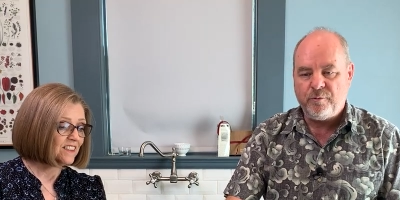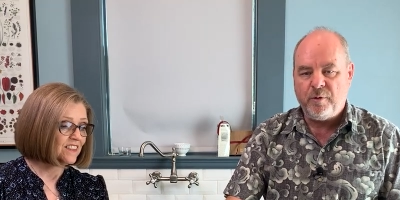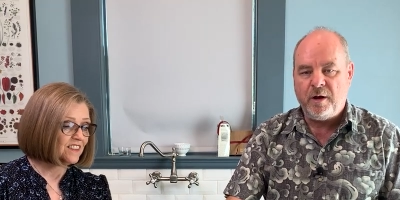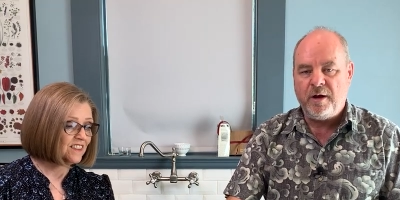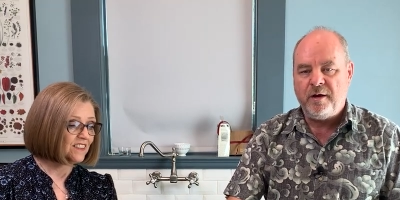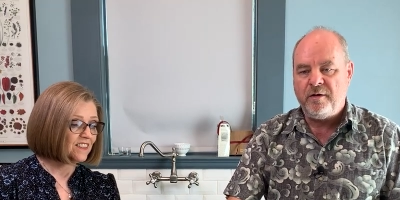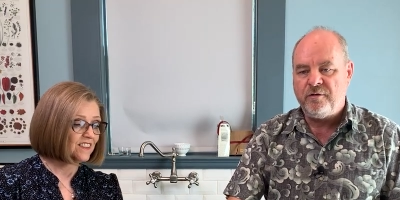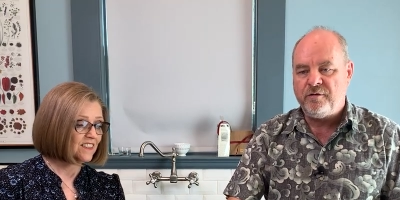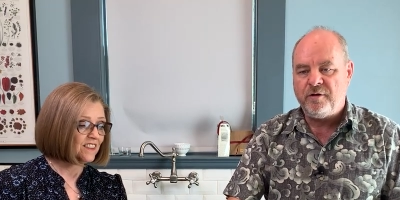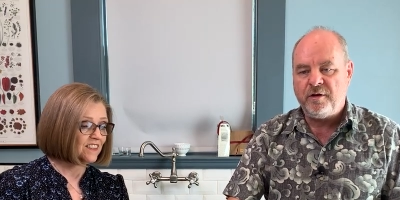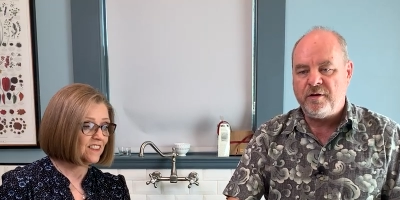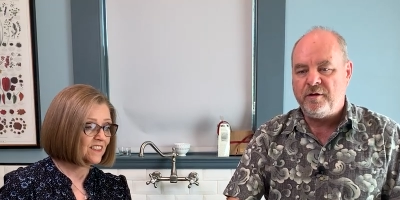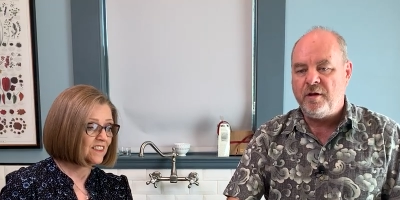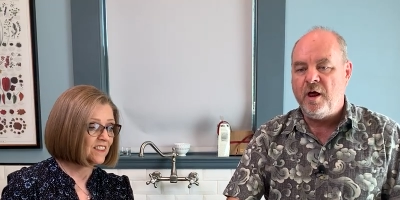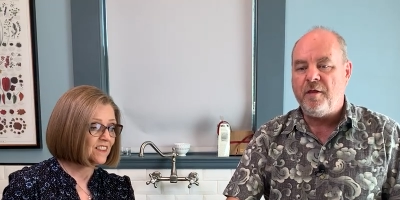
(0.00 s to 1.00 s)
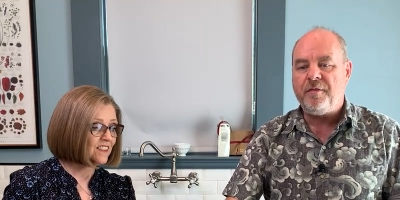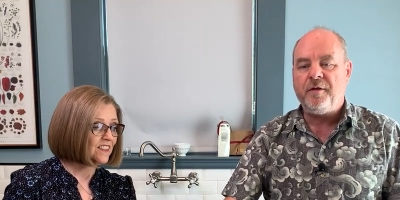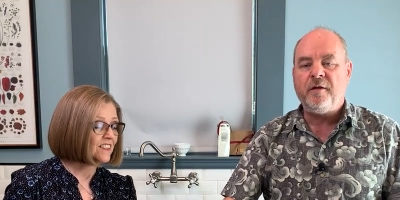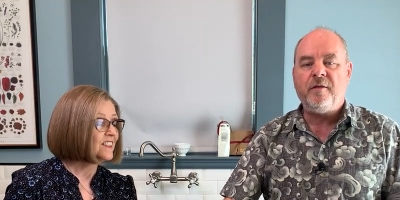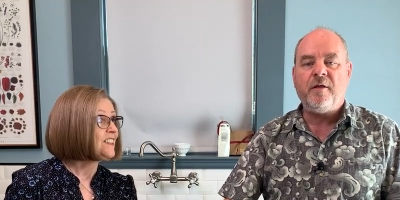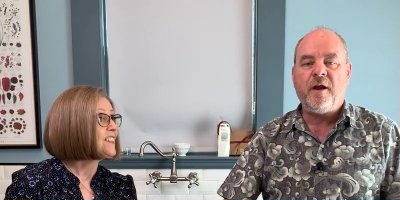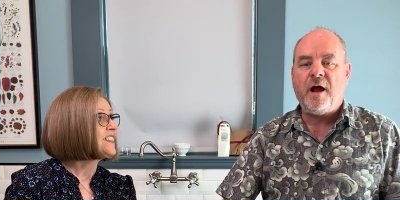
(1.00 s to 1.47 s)
Speaker 1: why is that nothing
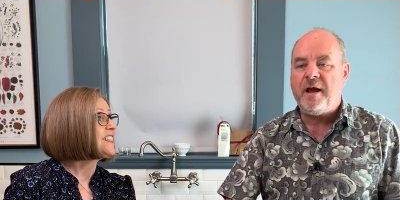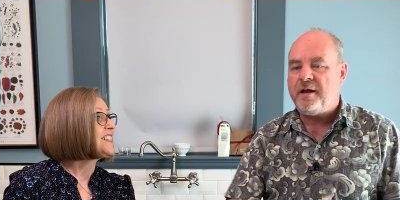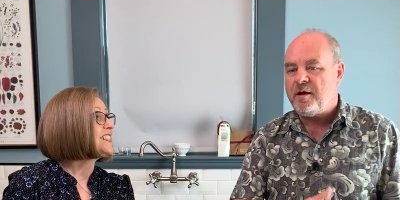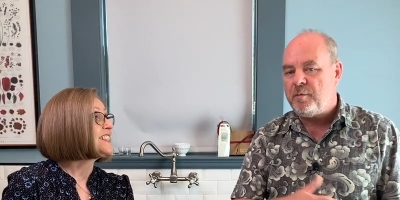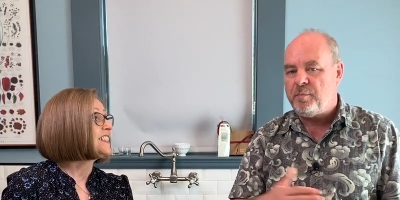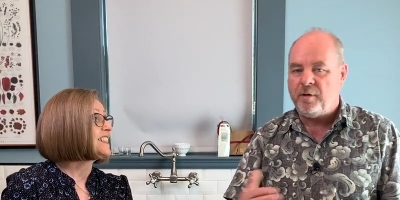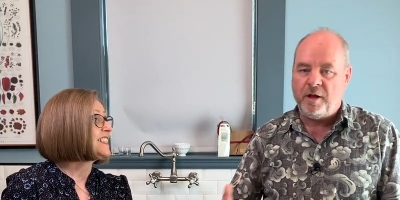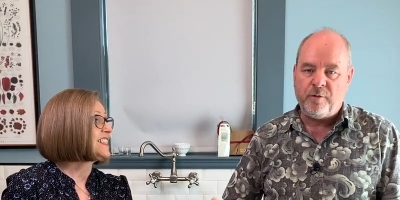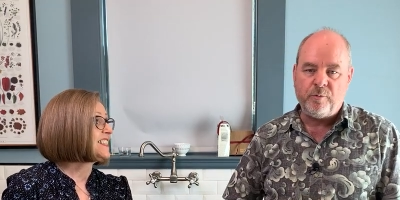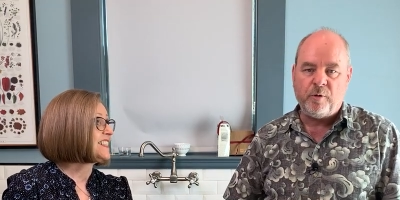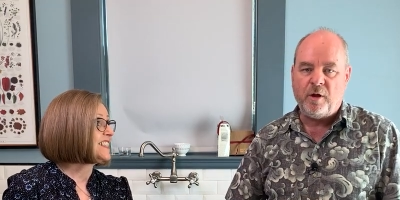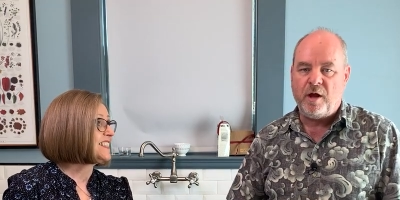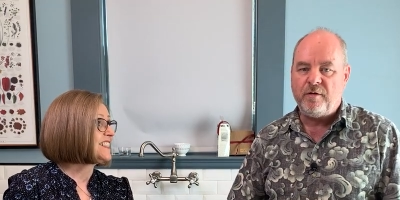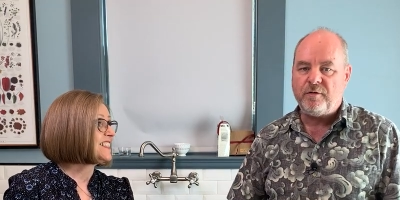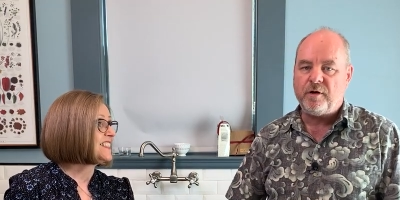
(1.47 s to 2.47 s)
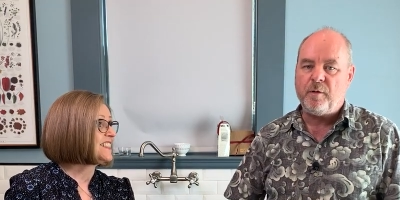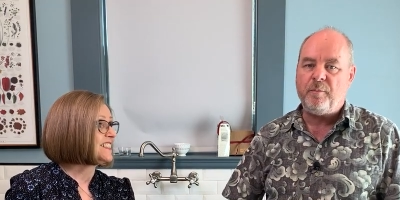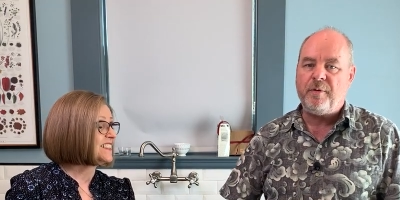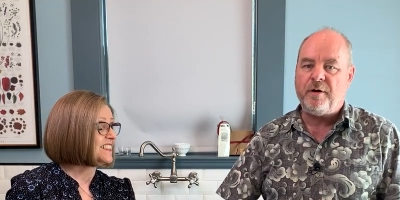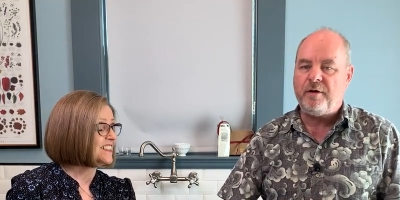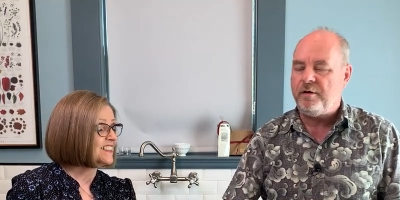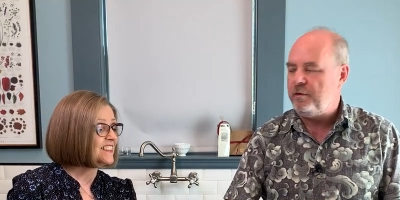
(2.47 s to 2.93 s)
that I could blend will ever
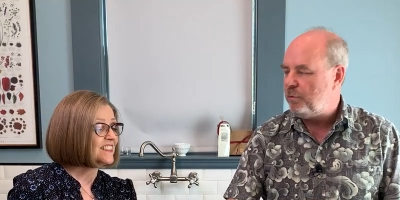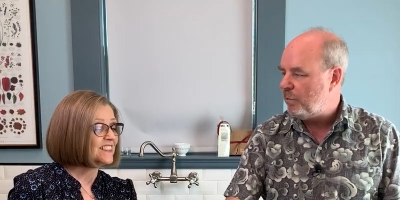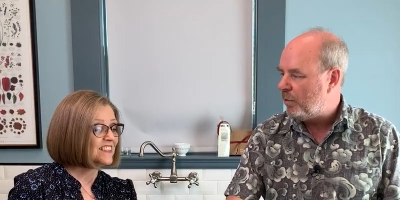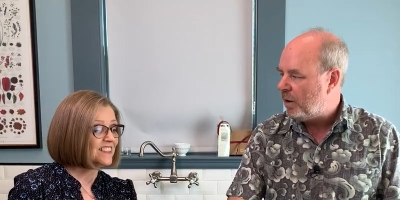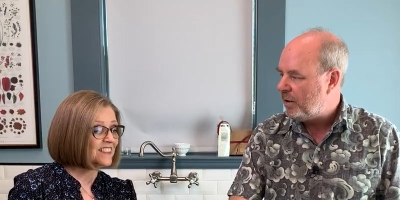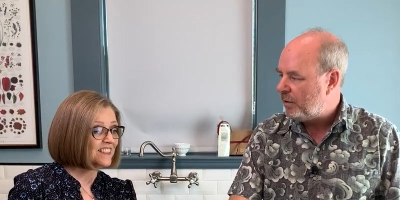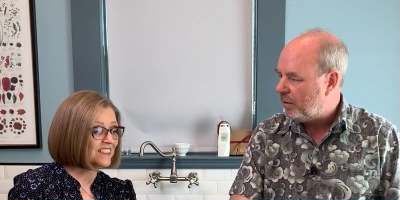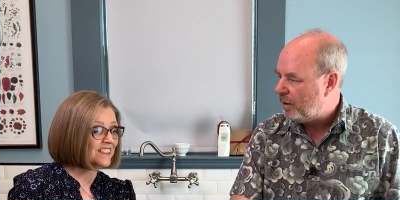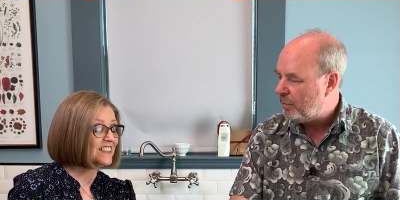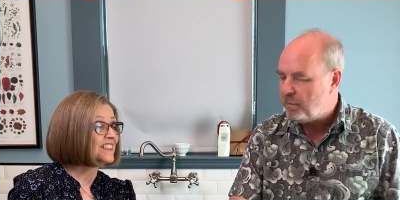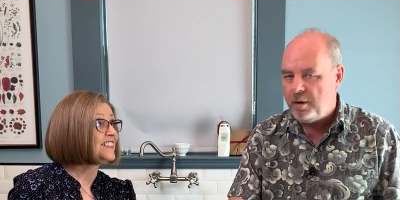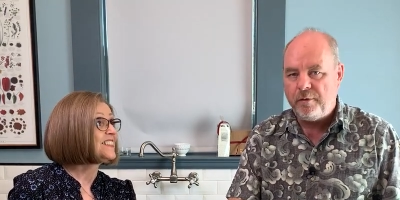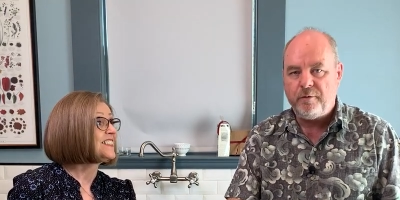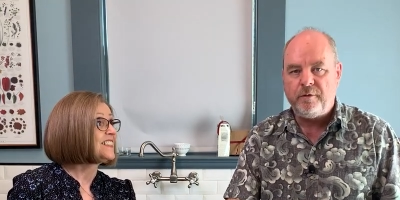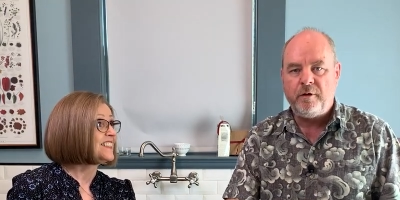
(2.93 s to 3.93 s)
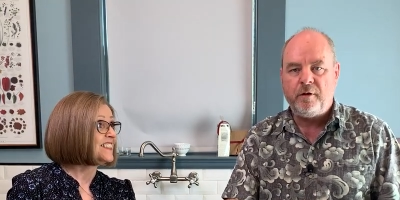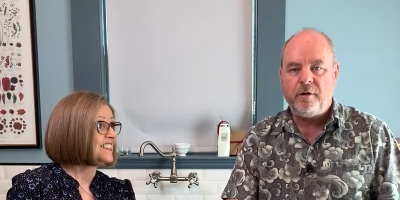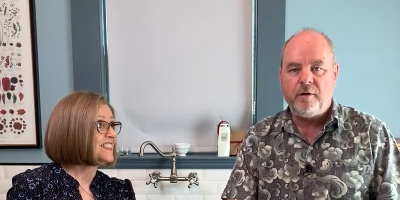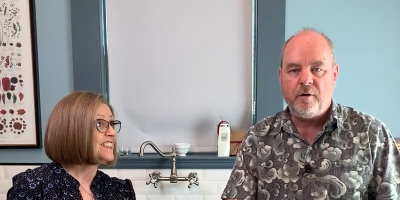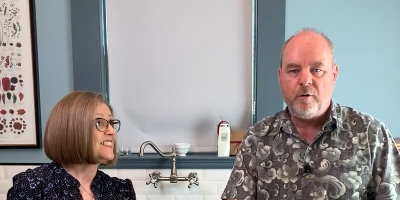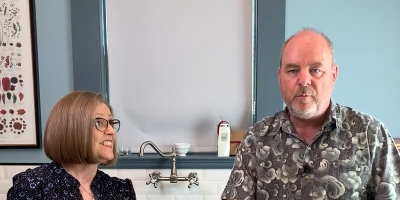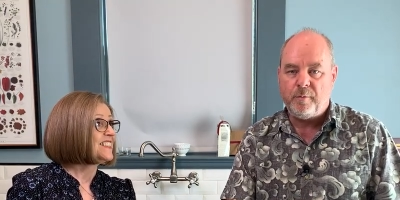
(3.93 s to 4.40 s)
compare to what their mother did at
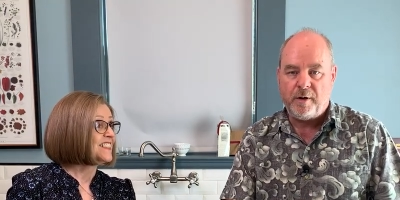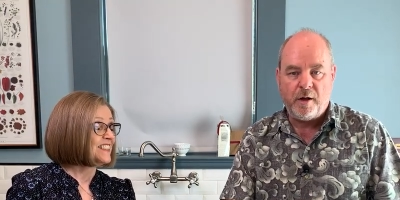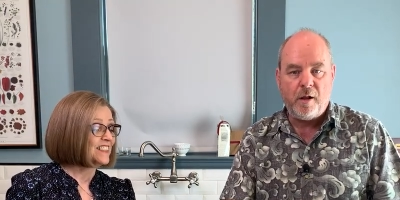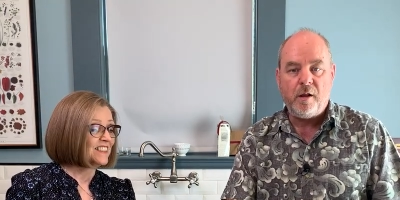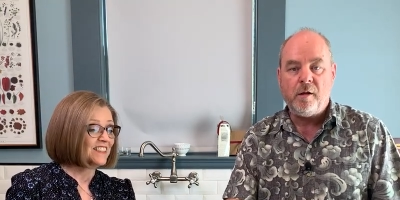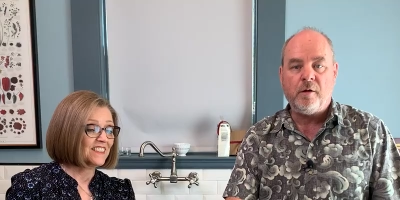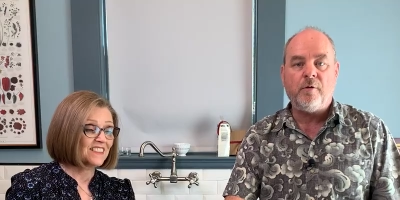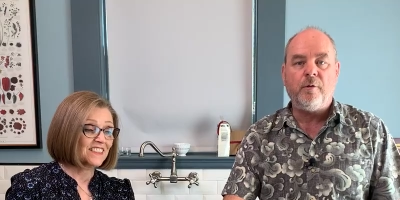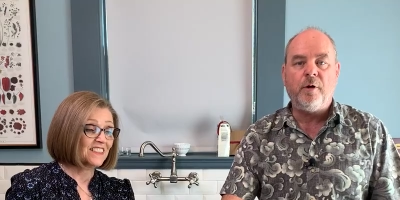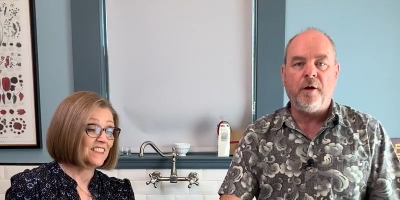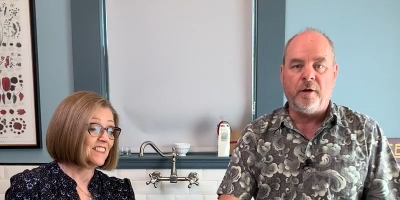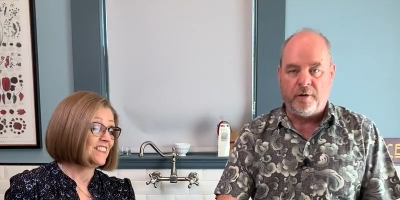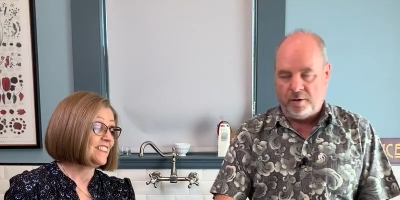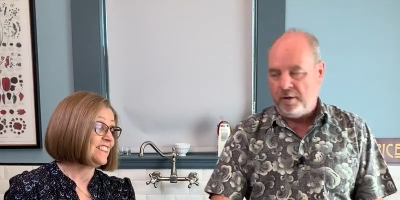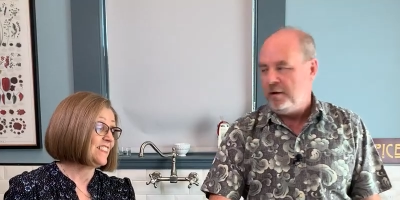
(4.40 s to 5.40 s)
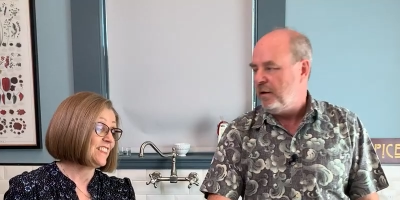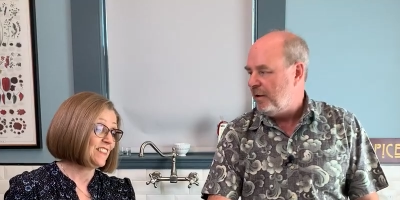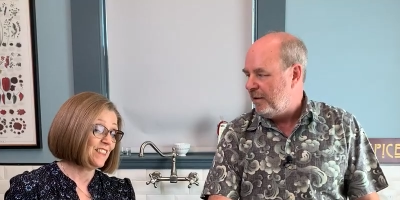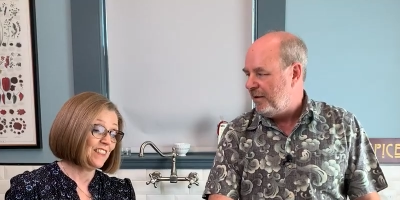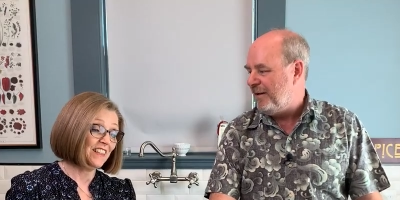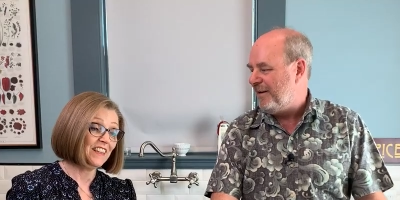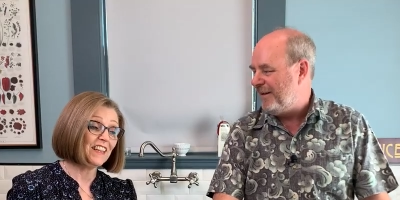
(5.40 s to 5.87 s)
home, and I'll agree.
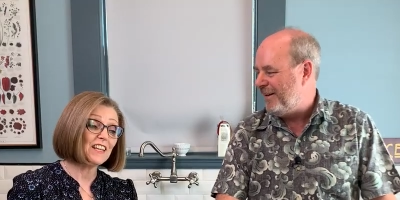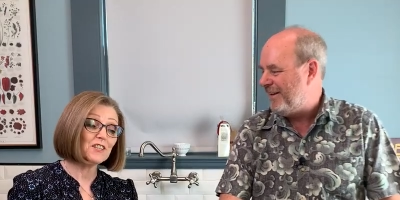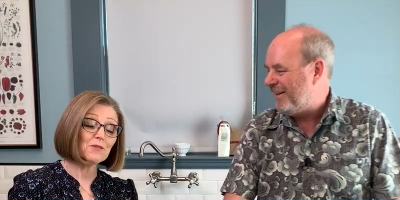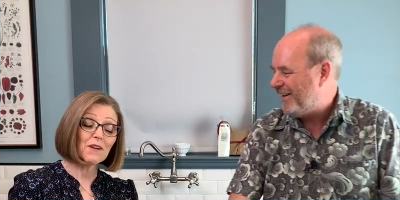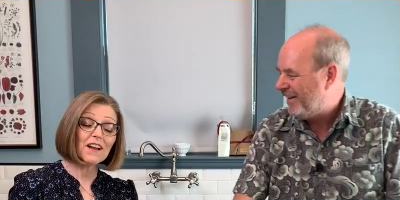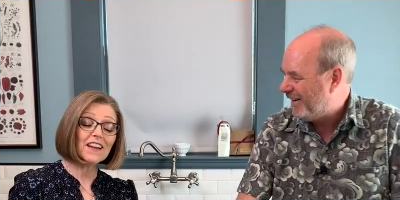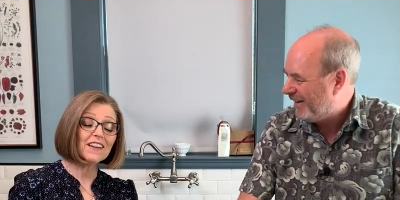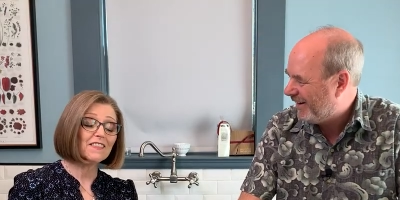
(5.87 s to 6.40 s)
Speaker 2: That's right.